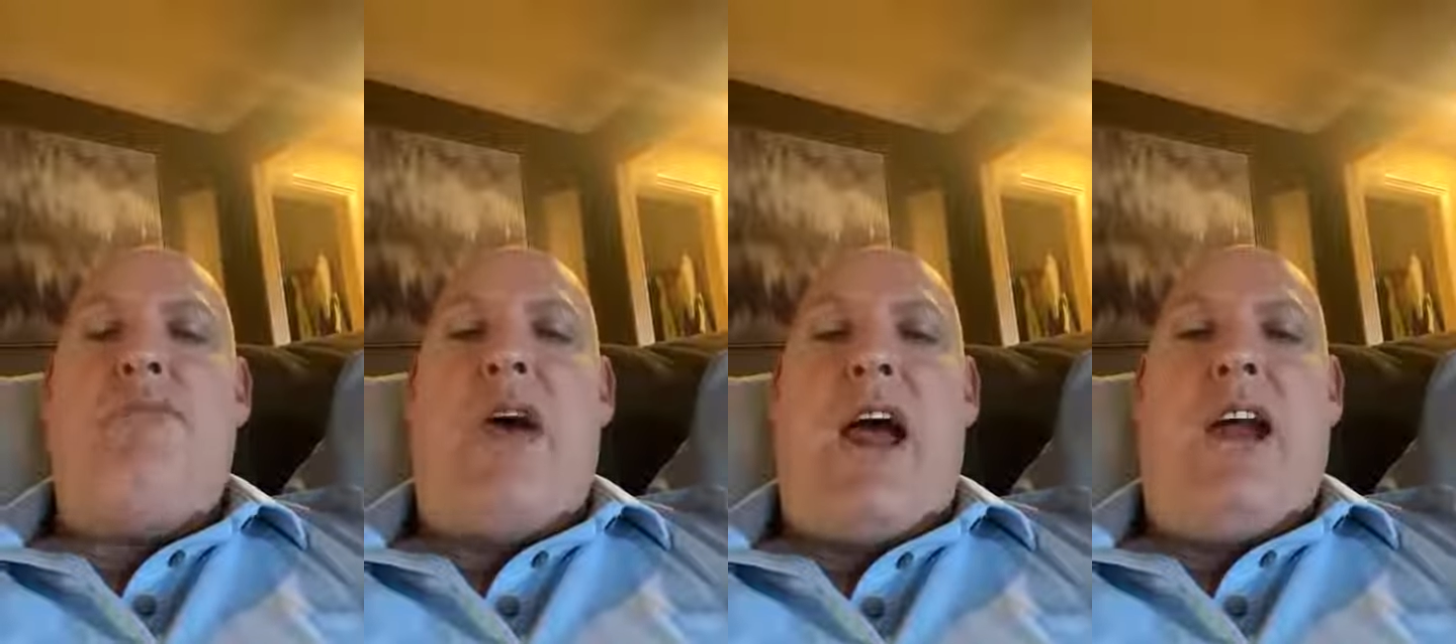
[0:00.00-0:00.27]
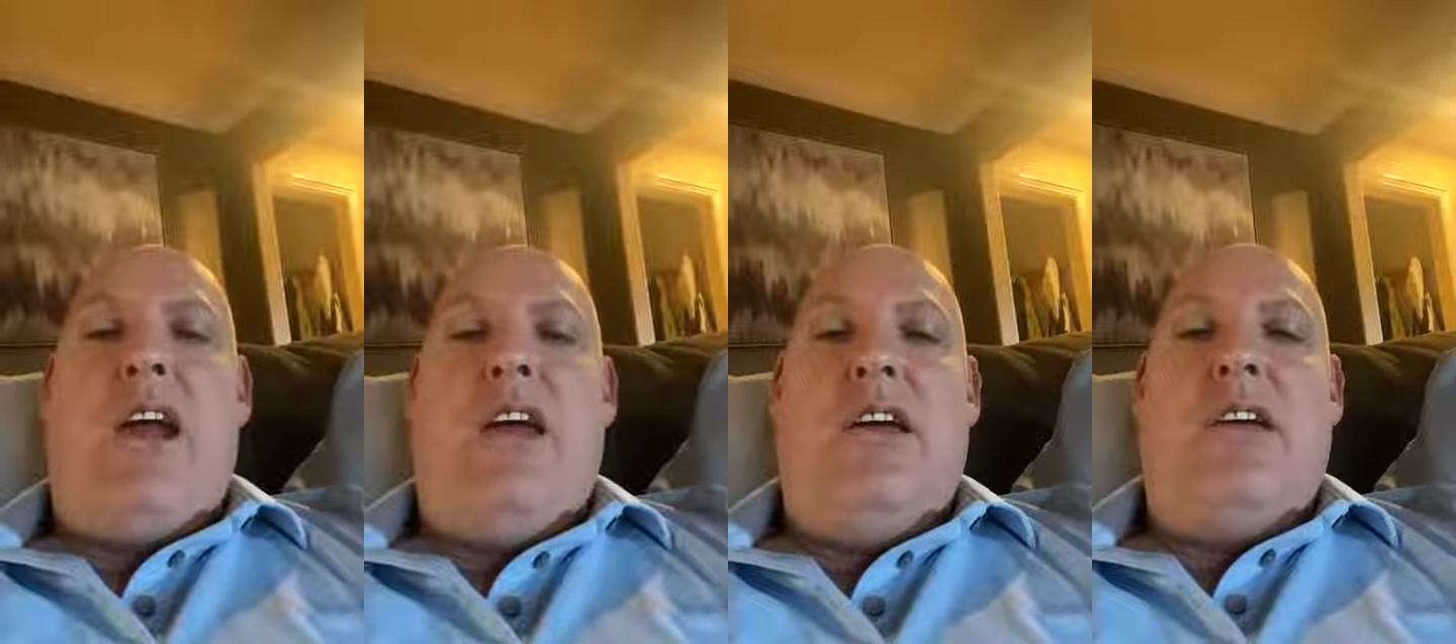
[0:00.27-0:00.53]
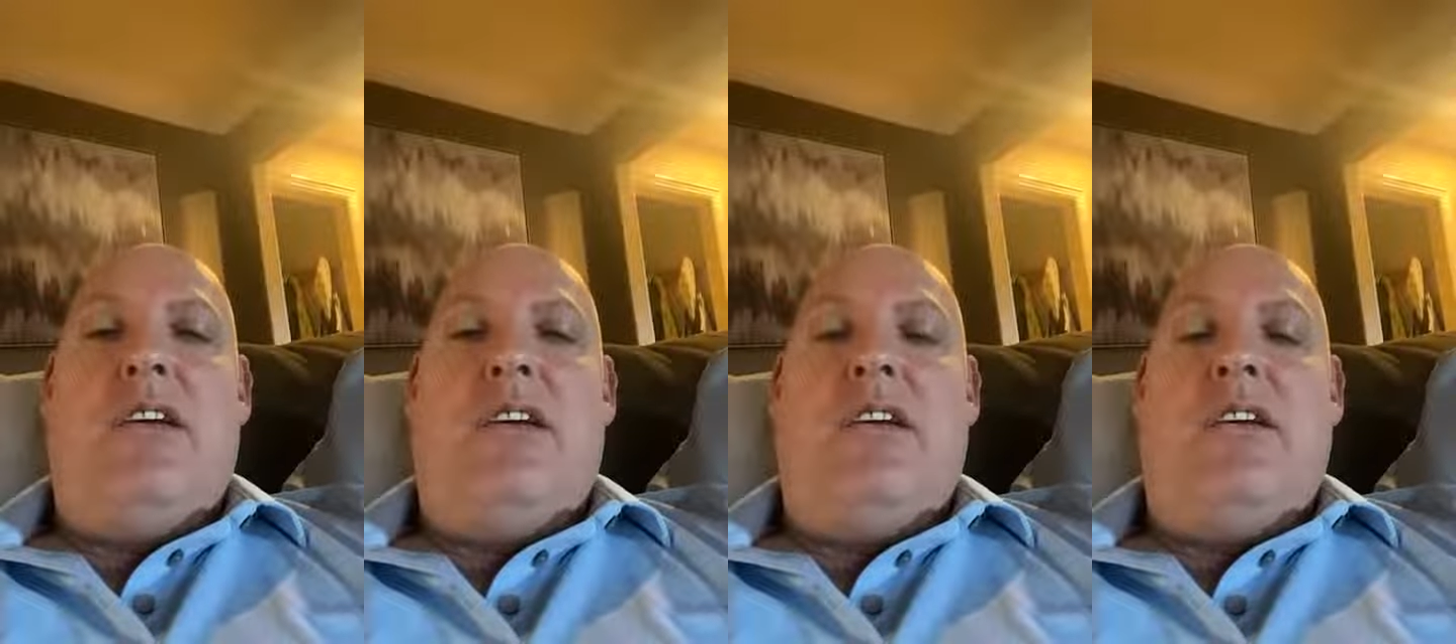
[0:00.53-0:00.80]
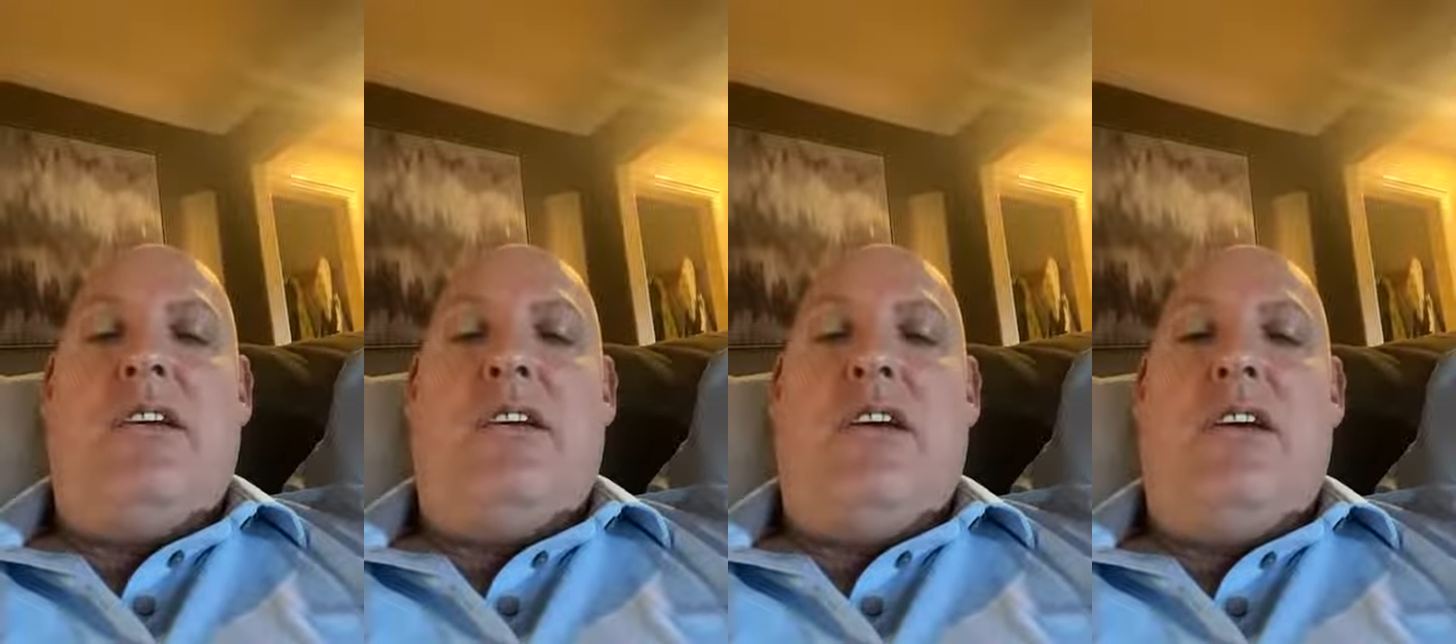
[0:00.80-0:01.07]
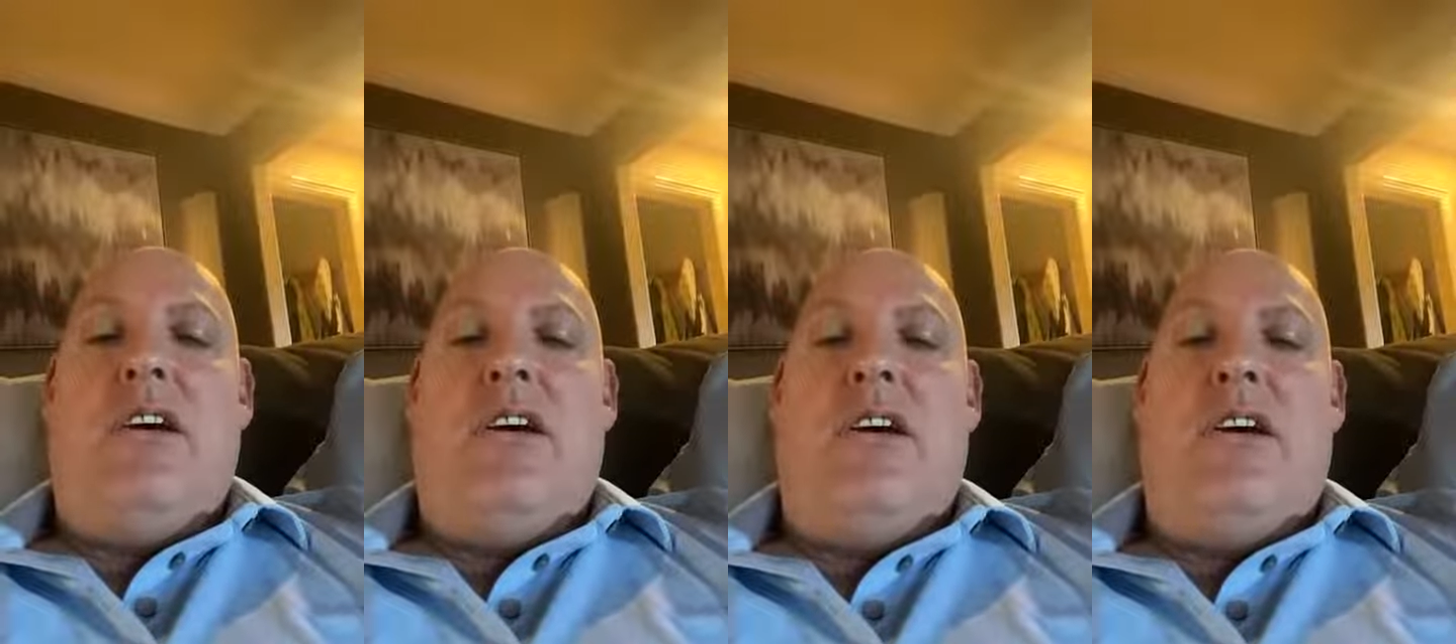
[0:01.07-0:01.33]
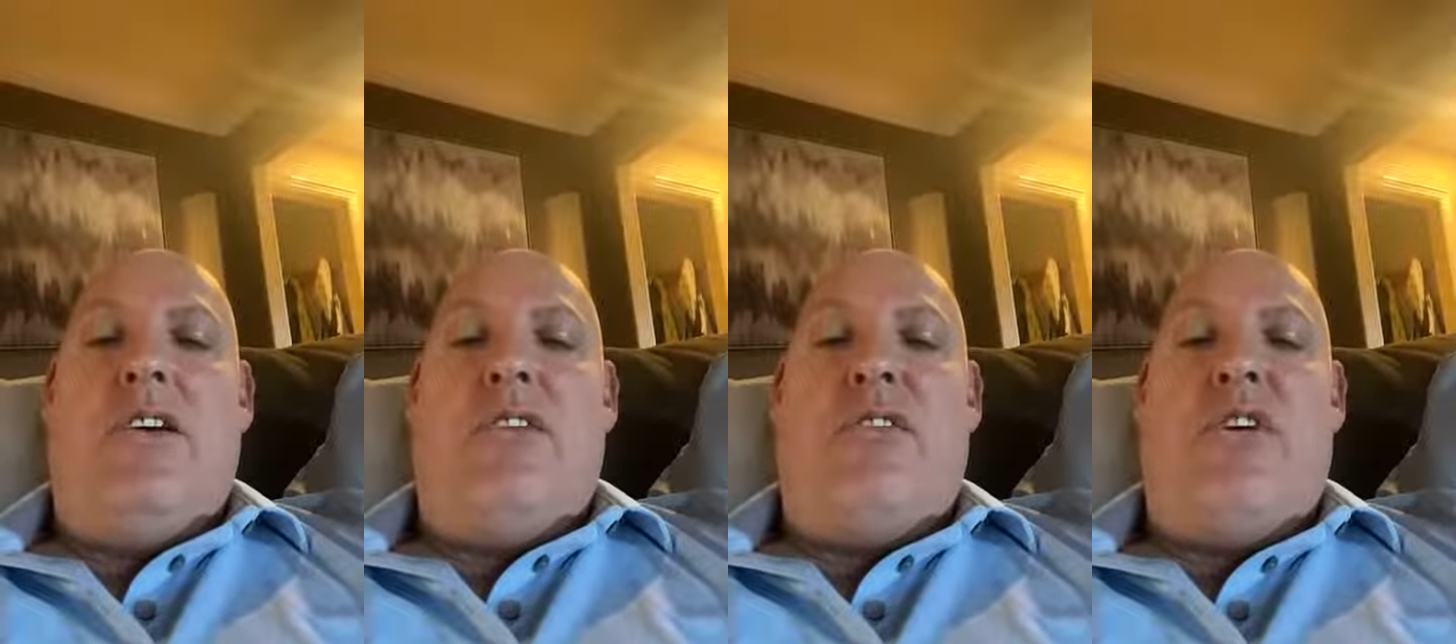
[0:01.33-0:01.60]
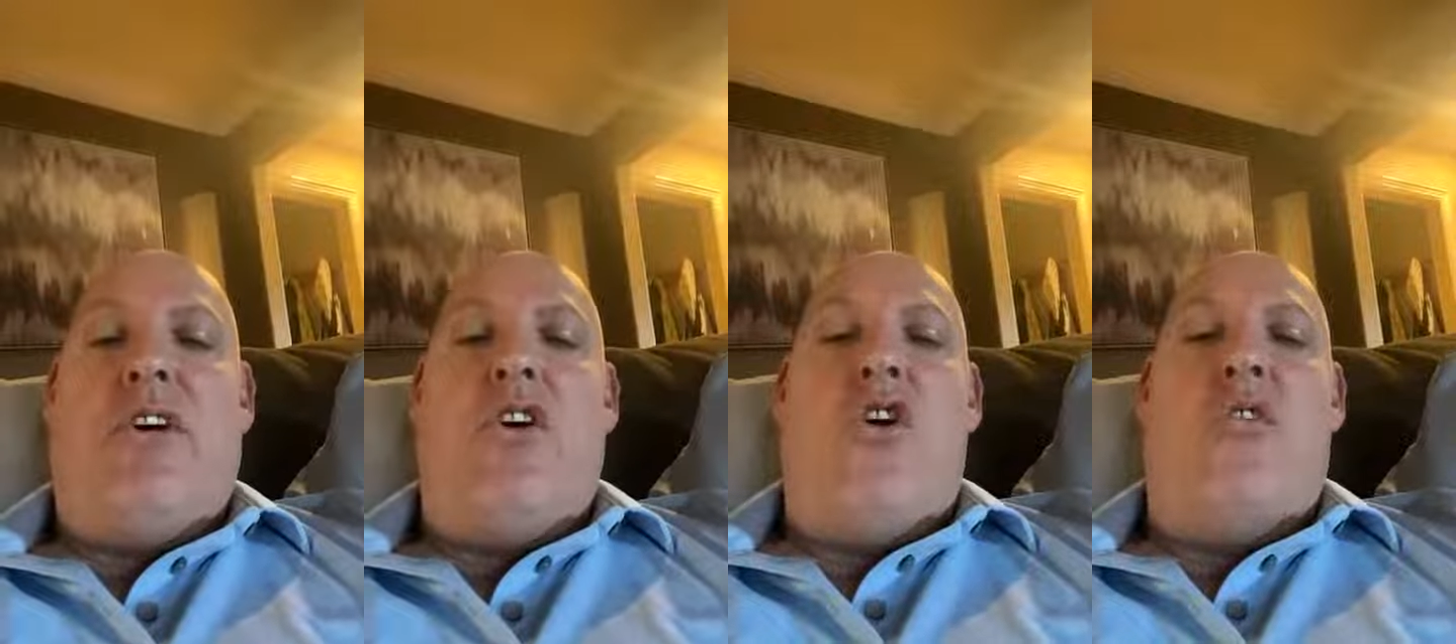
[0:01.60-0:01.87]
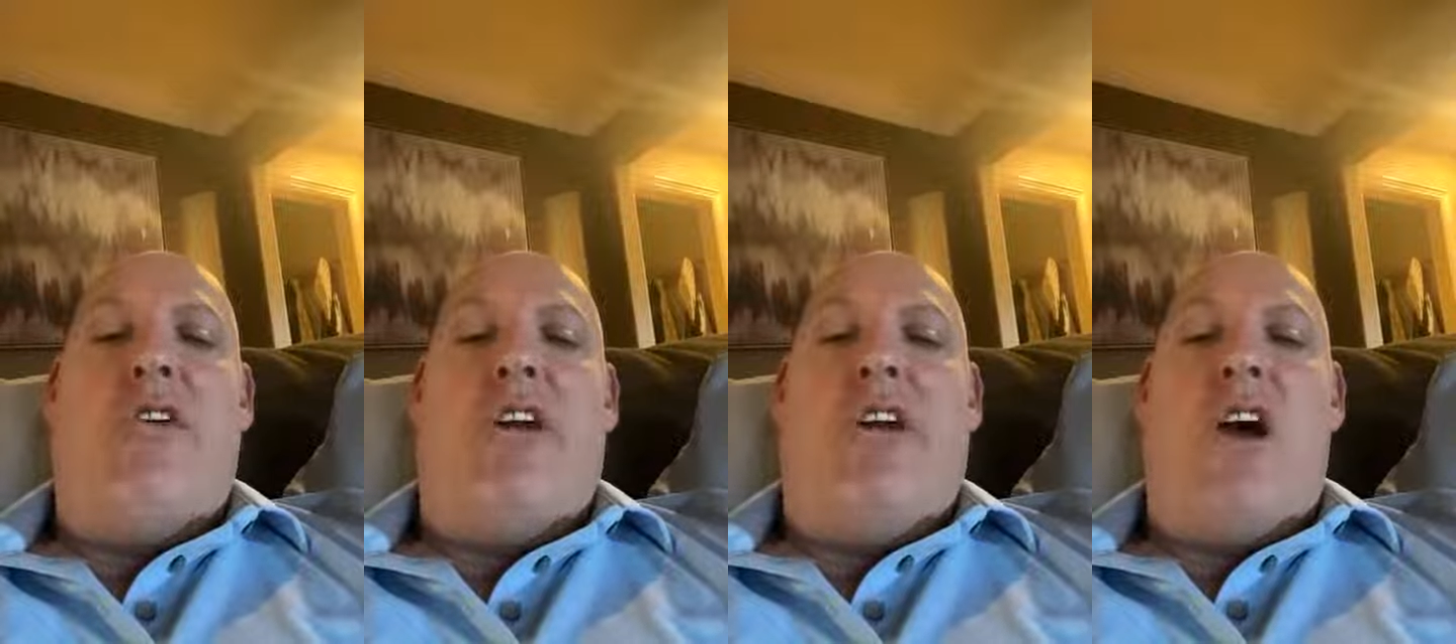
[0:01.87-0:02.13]
penny for
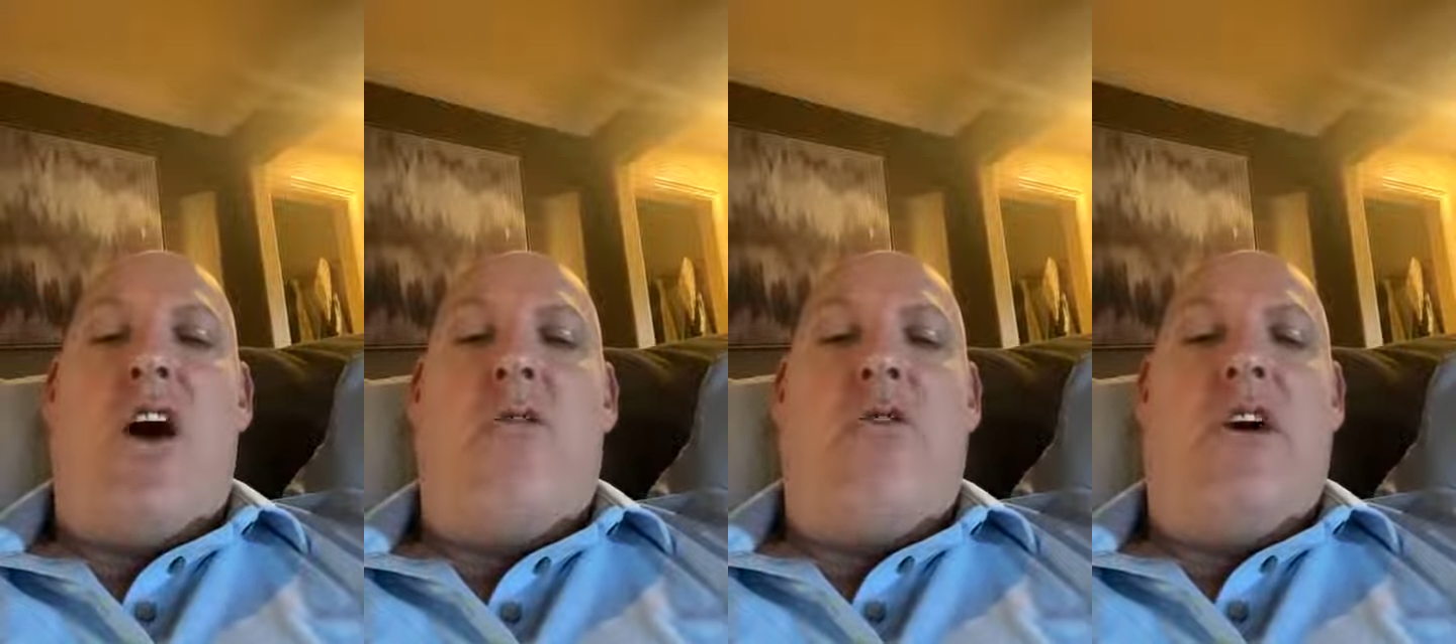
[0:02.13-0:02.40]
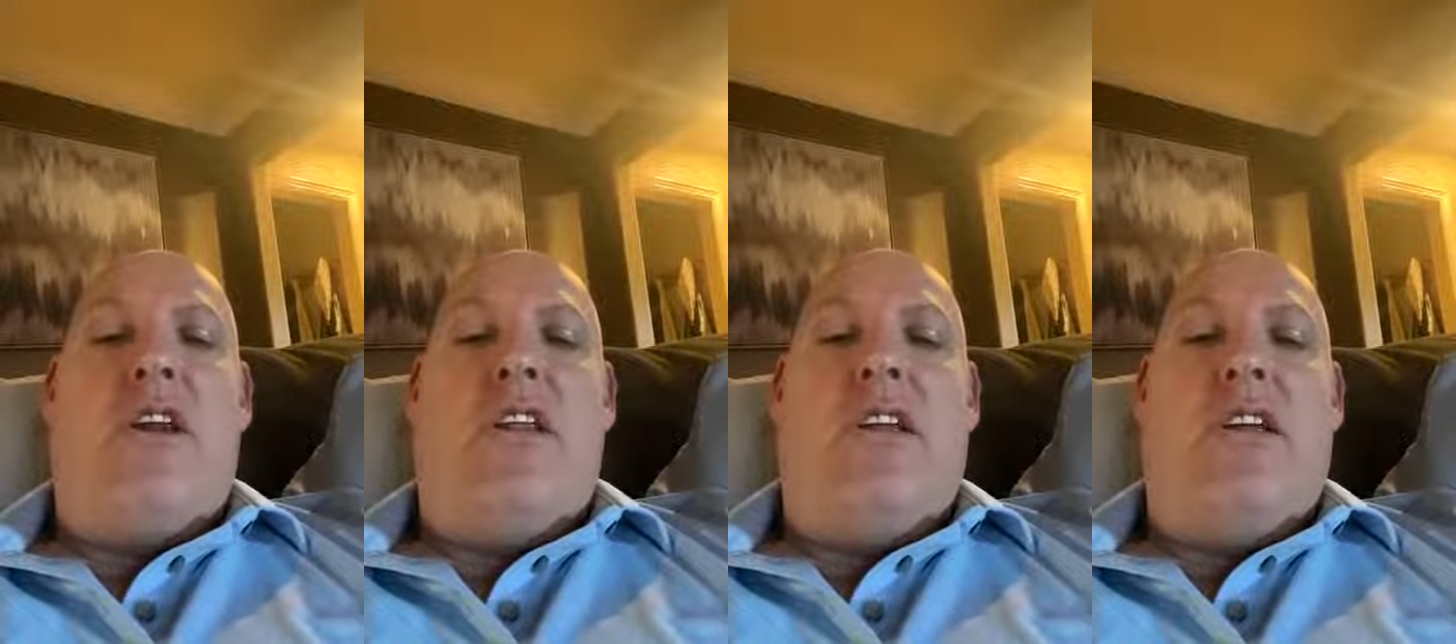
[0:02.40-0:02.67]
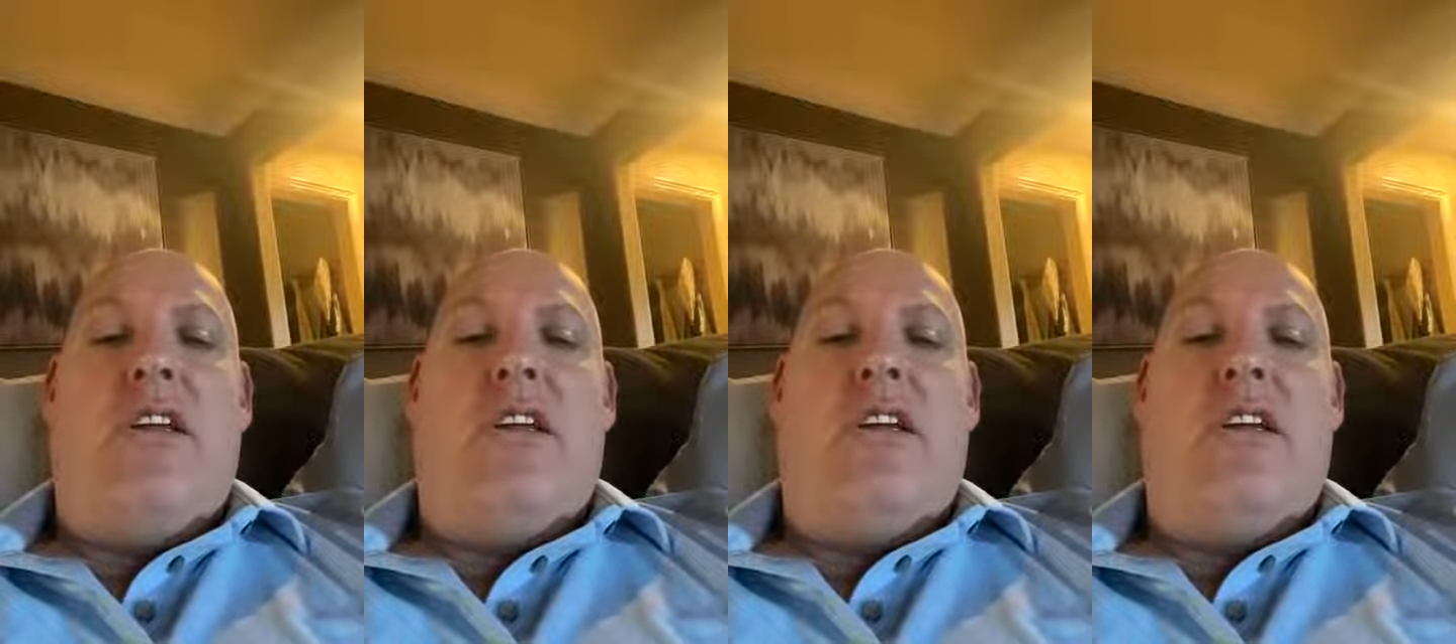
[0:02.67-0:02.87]
COVID, not one.